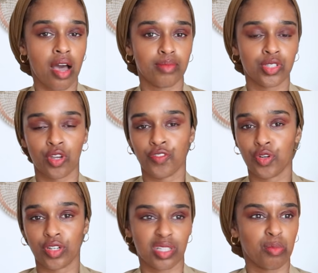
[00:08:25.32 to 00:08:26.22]
So if
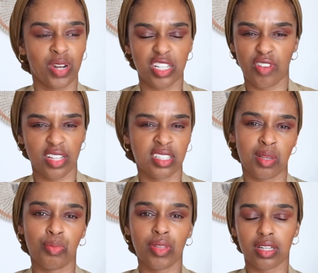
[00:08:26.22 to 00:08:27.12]
you're someone that's writing
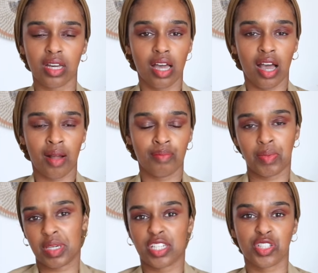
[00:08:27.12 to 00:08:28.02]
something
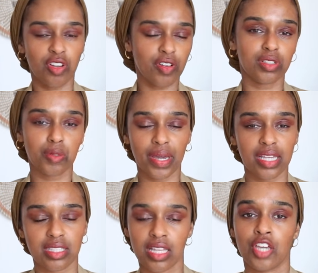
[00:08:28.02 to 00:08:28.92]
maybe historical
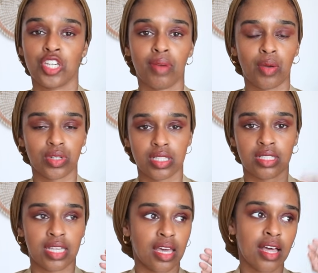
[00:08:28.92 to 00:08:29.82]
based, you might want to
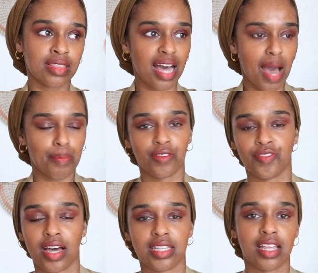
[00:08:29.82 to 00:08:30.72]
say that happened
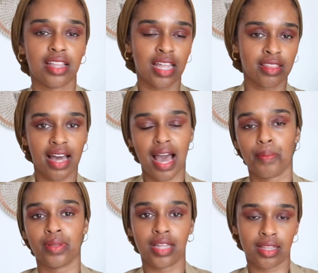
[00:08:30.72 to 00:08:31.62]
first, then that
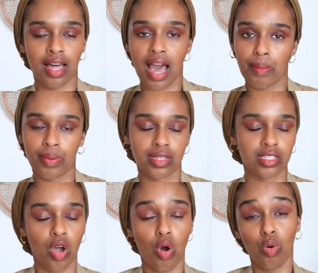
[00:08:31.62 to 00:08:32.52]
happened, then that happened.
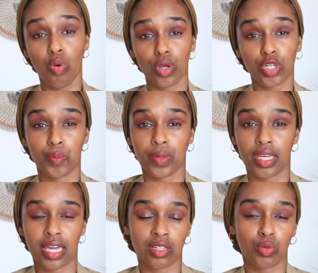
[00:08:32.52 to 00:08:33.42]
Or it could be
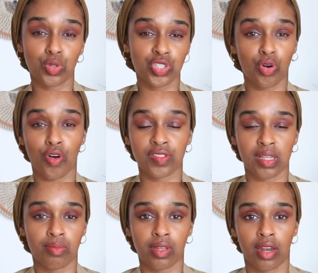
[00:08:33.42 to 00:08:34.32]
in order of
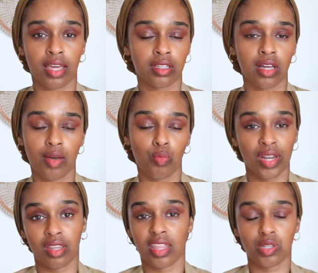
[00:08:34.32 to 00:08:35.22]
something like
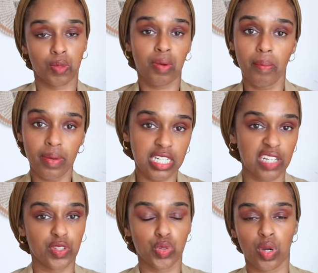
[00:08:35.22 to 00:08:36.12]
when things are published, if
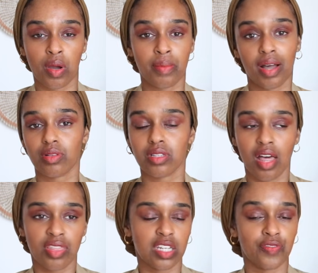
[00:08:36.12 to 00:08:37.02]
you're talking about
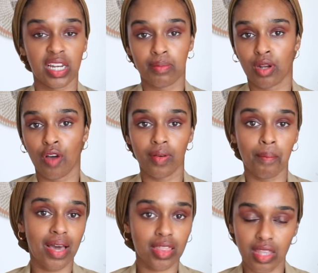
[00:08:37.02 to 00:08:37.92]
the development of a
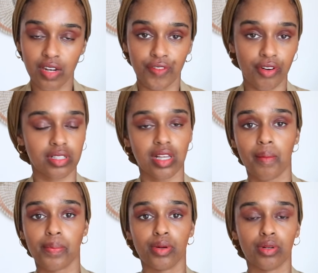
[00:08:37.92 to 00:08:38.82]
method, for
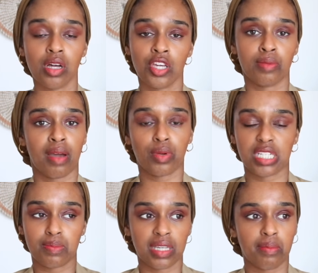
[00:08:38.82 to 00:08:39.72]
example, you might want to
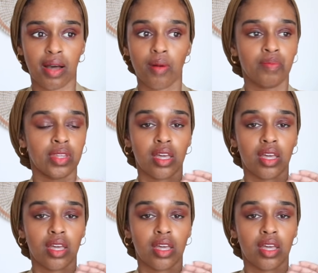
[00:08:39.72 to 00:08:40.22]
speak about